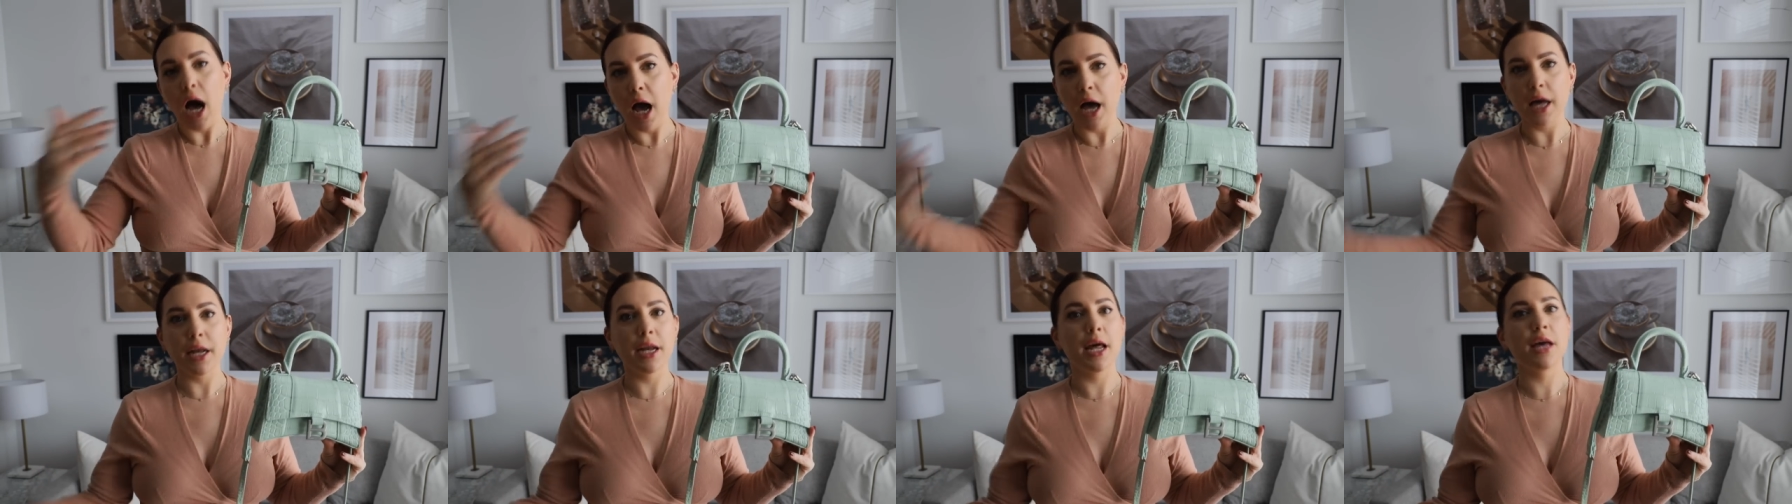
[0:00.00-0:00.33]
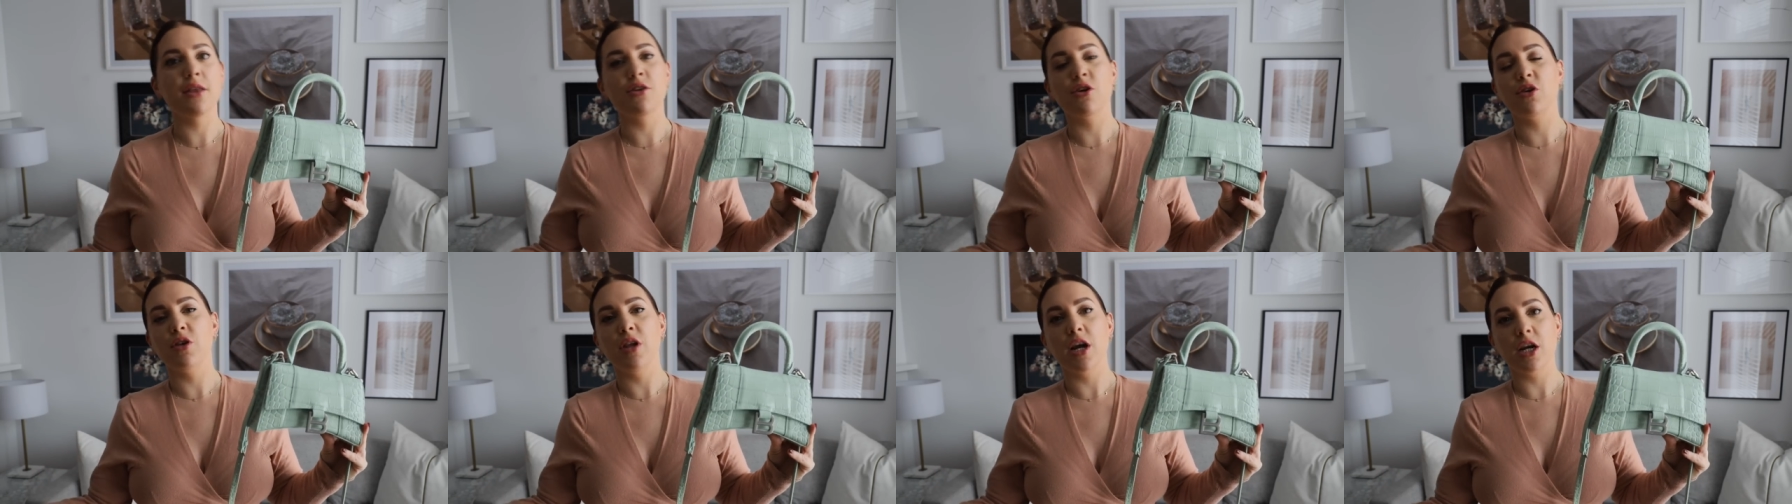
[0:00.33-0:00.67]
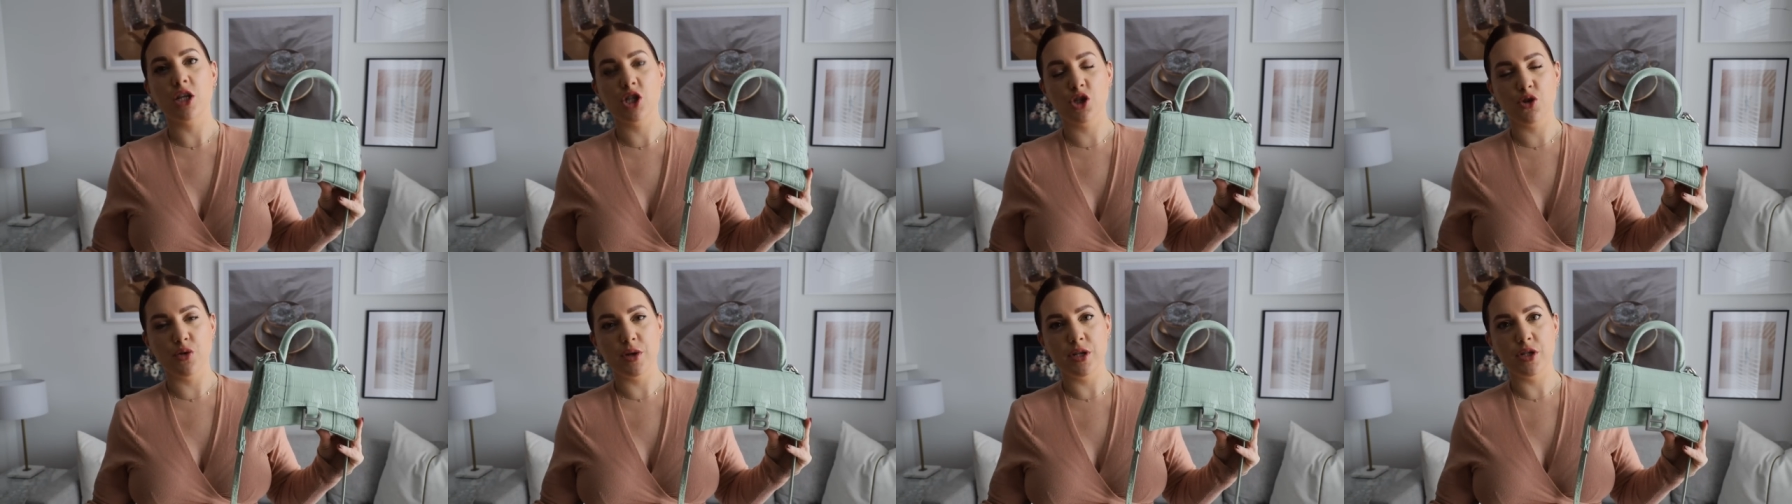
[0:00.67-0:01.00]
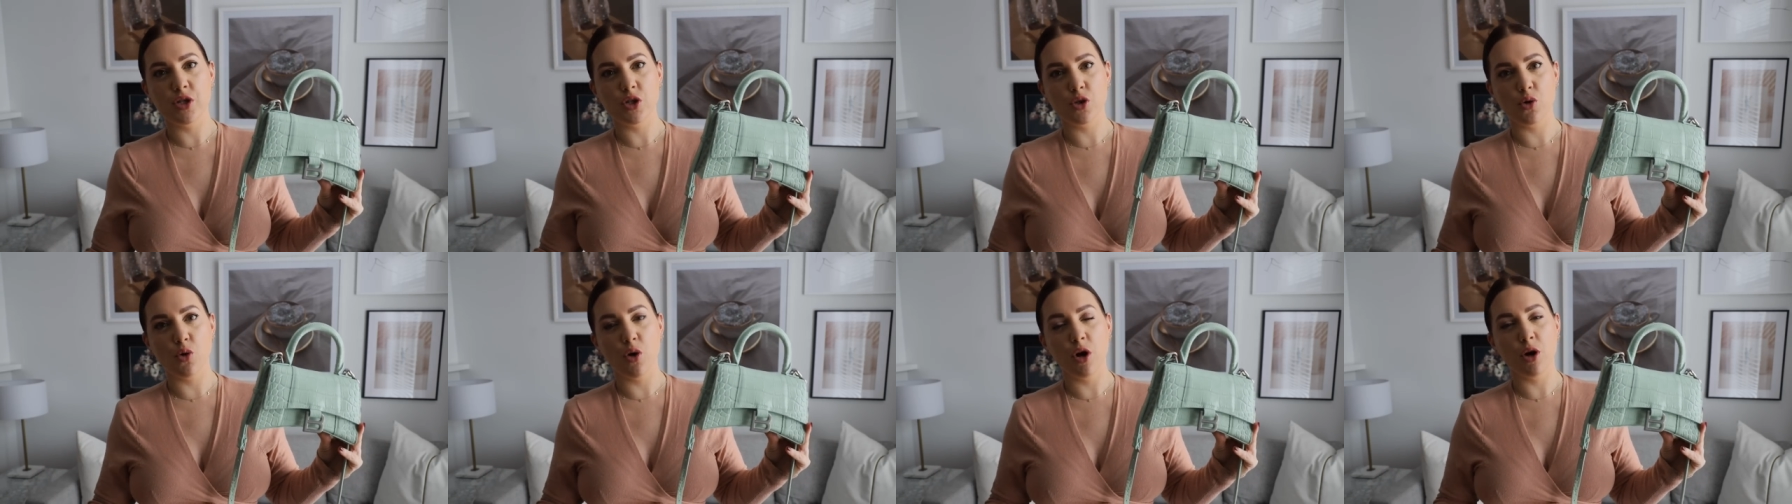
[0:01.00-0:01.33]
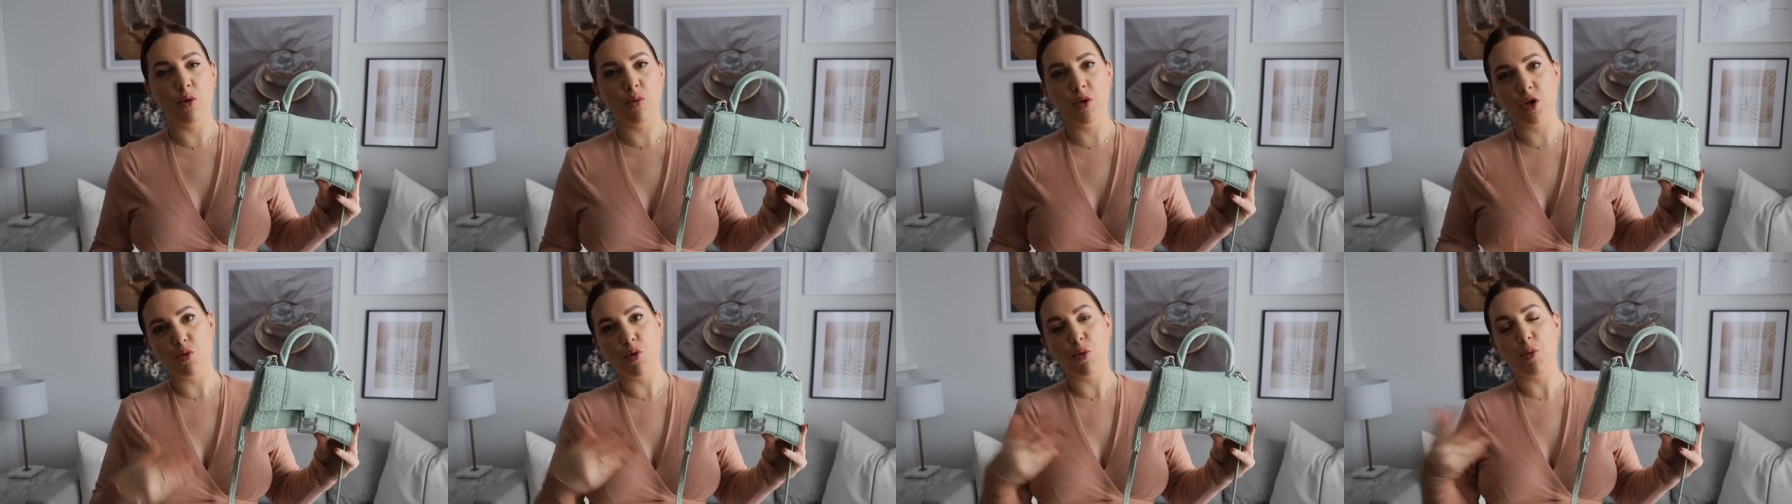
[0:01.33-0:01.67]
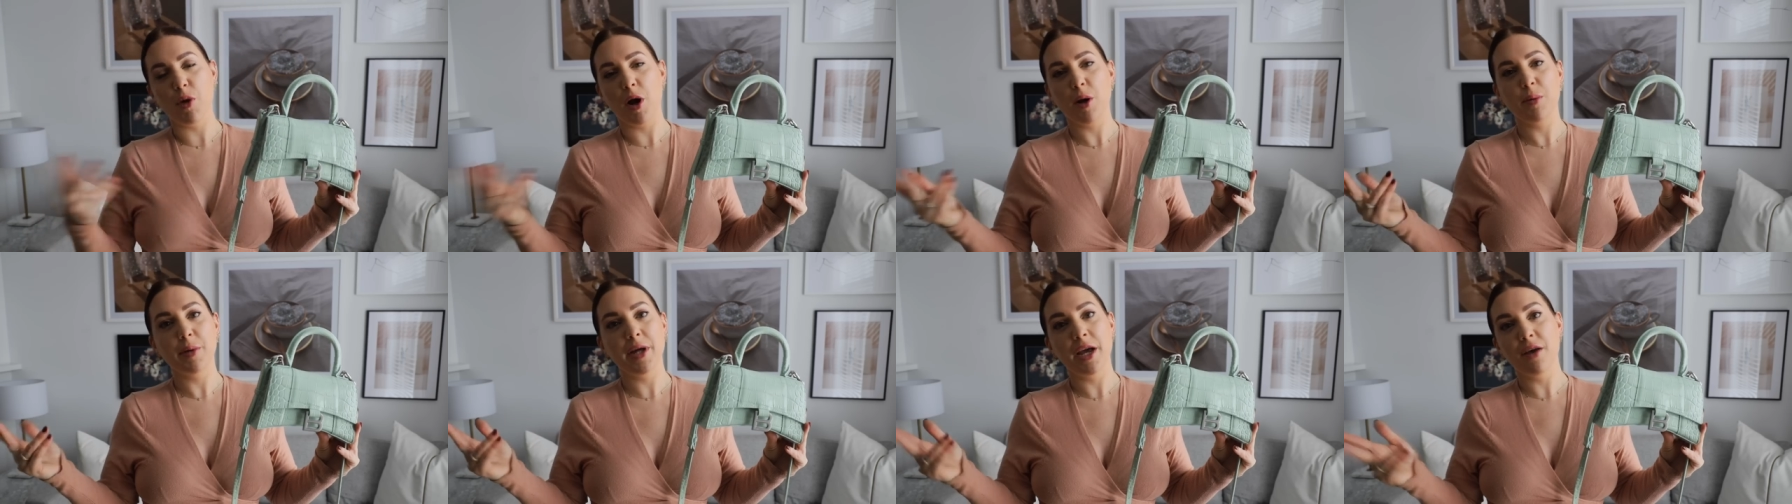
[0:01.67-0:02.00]
another luxury store, which will
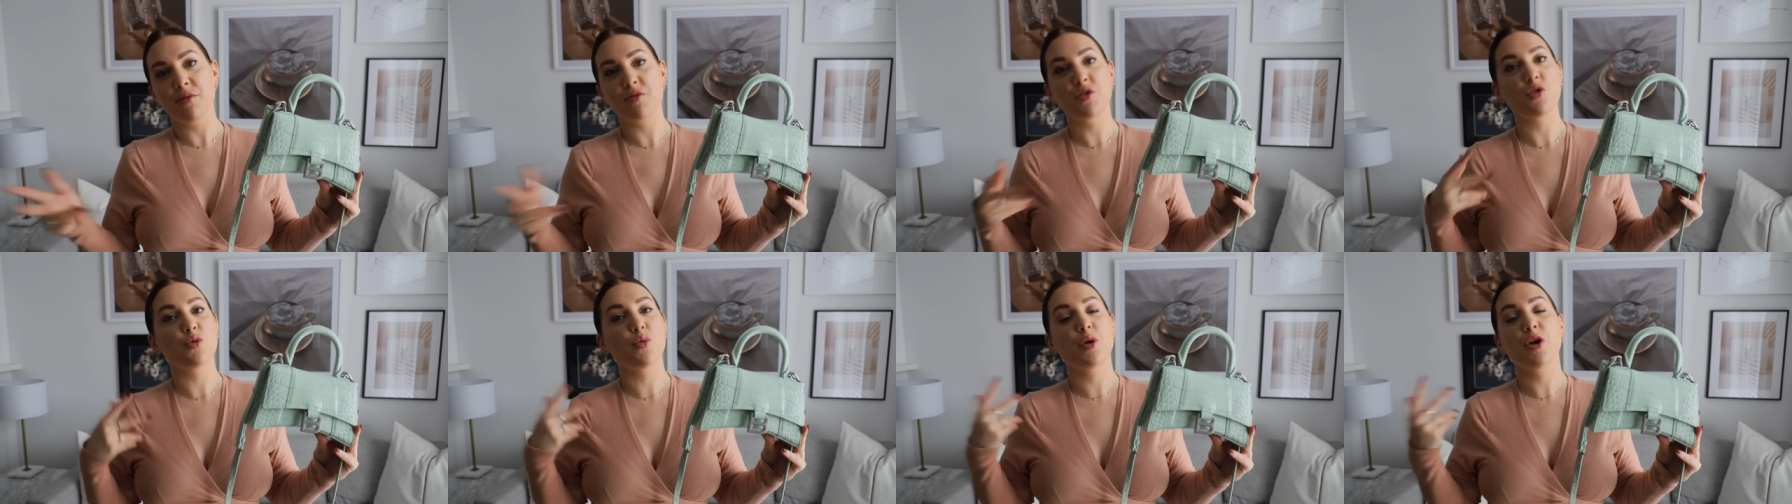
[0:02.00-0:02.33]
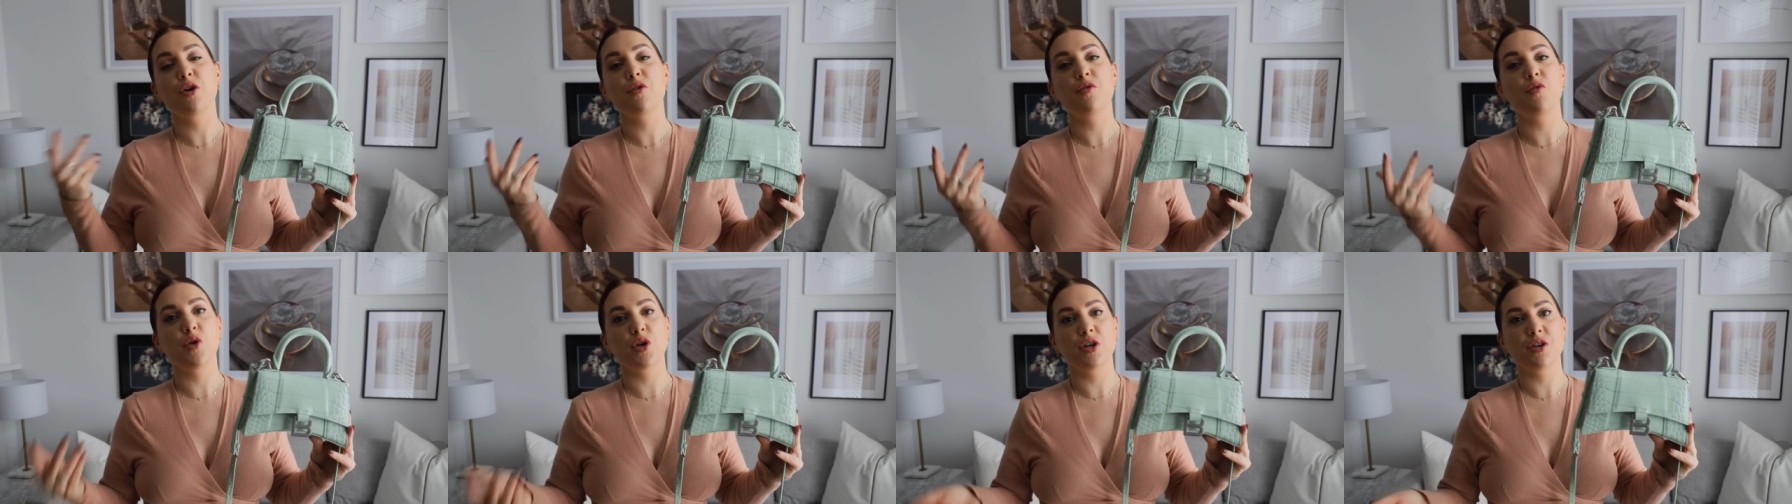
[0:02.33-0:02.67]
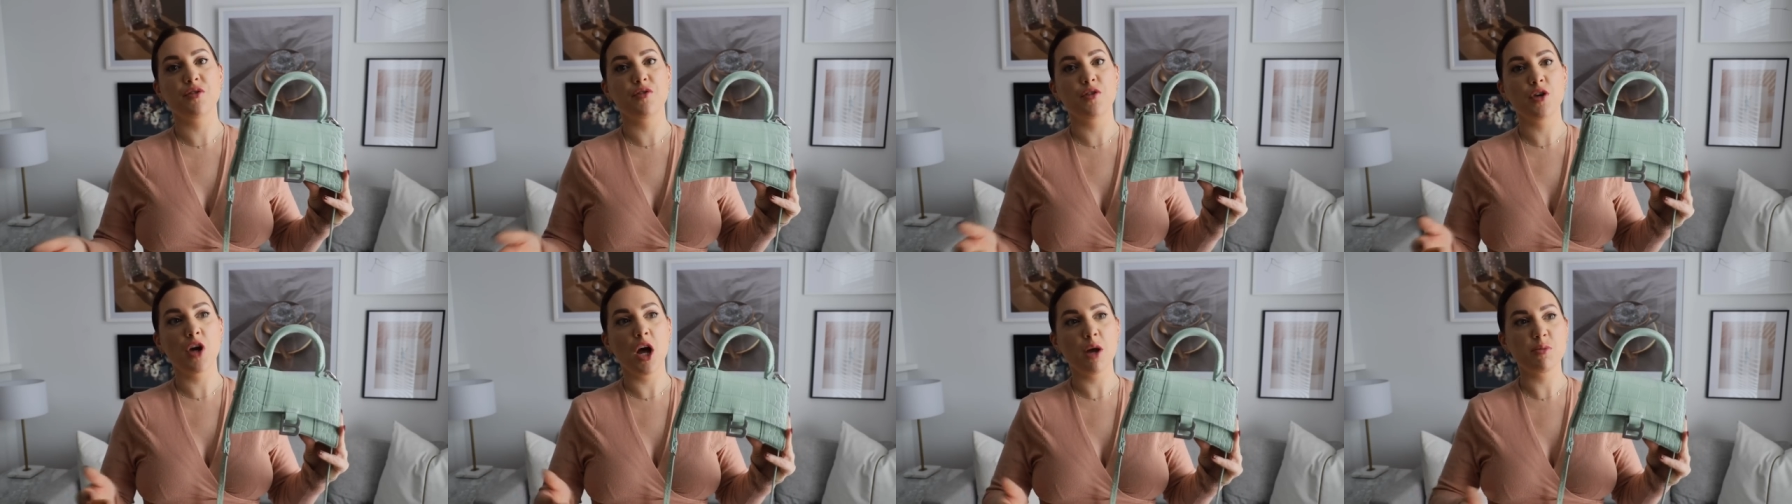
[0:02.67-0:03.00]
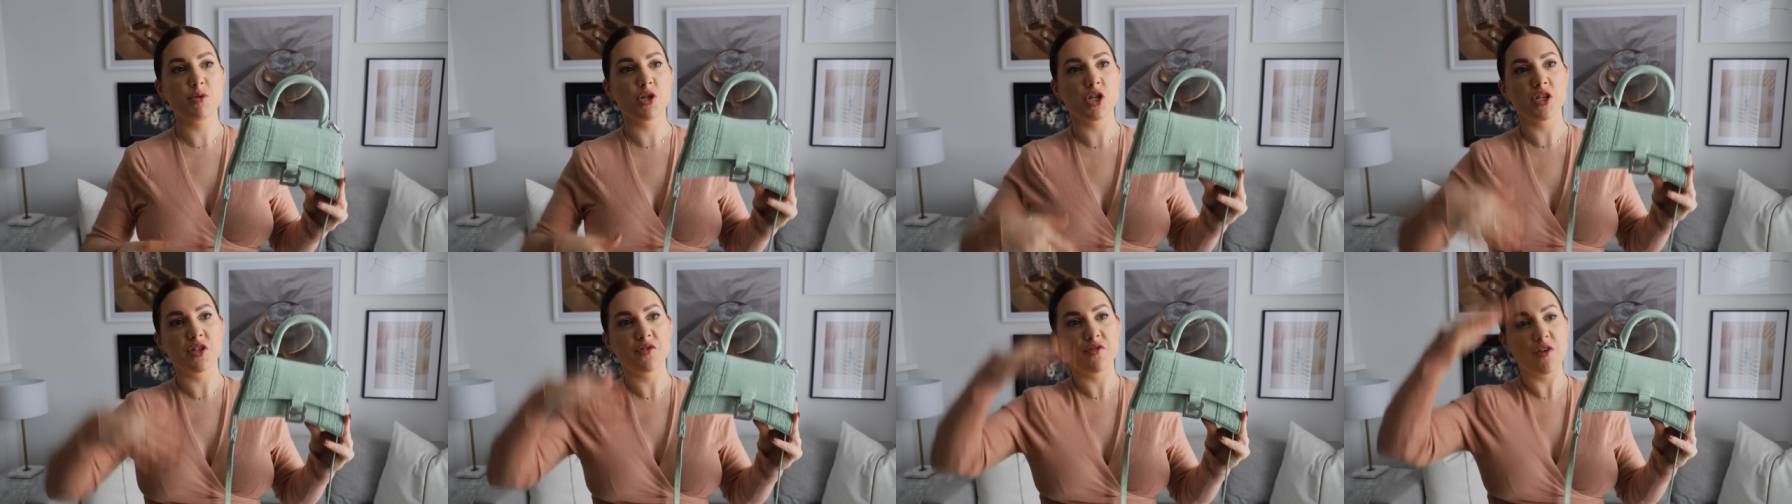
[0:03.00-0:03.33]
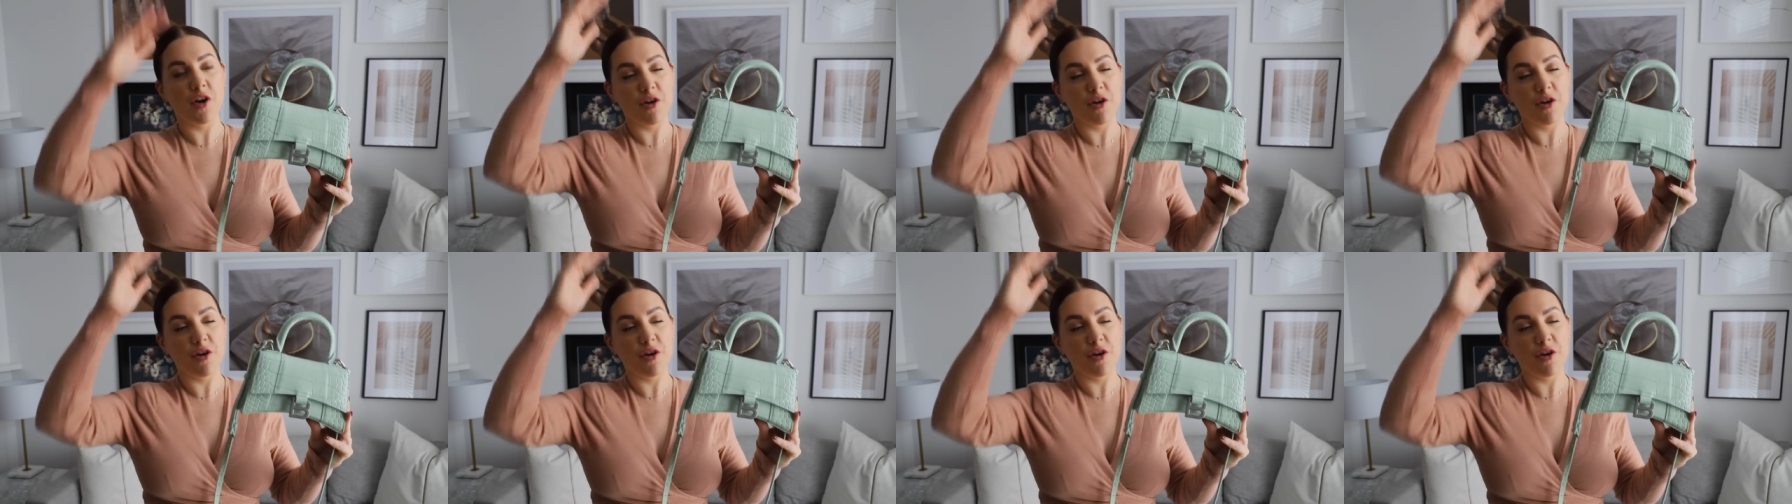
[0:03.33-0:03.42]
probably have three or four different options.